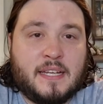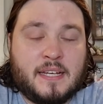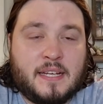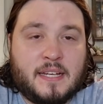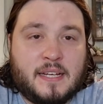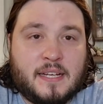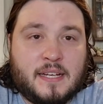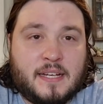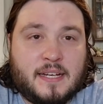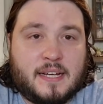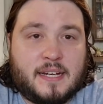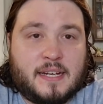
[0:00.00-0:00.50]

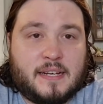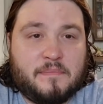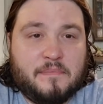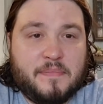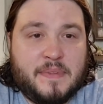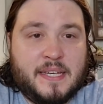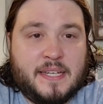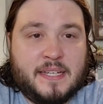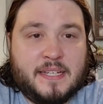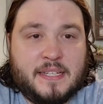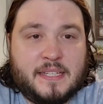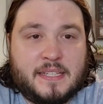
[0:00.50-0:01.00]

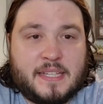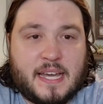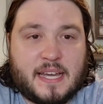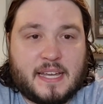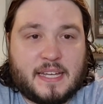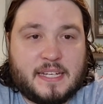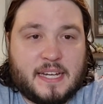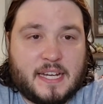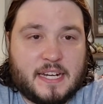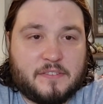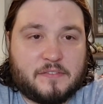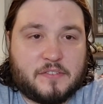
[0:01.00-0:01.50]
That
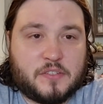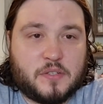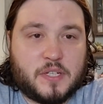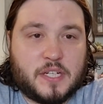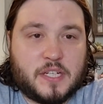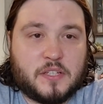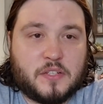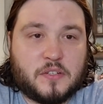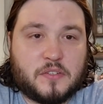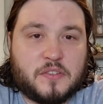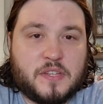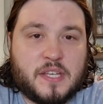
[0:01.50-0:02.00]
kind of
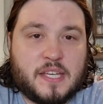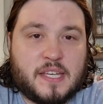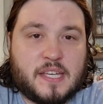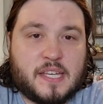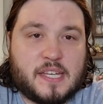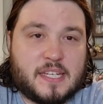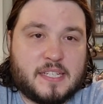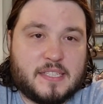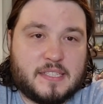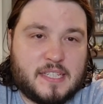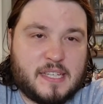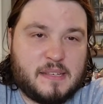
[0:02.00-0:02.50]
critical thinking
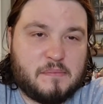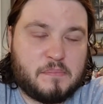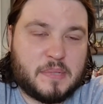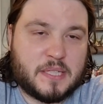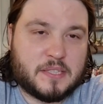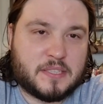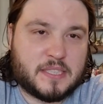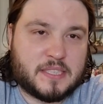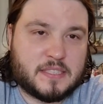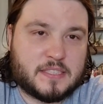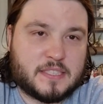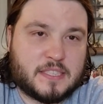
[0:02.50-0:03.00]
and team
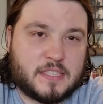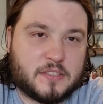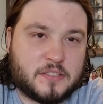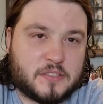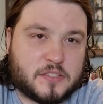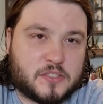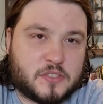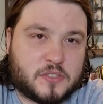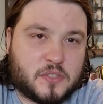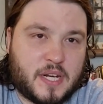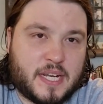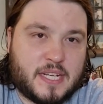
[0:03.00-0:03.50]
building
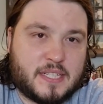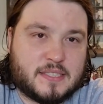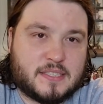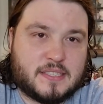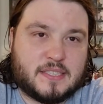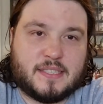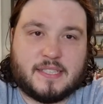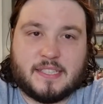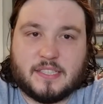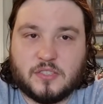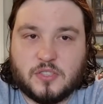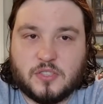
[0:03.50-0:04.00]
skills translates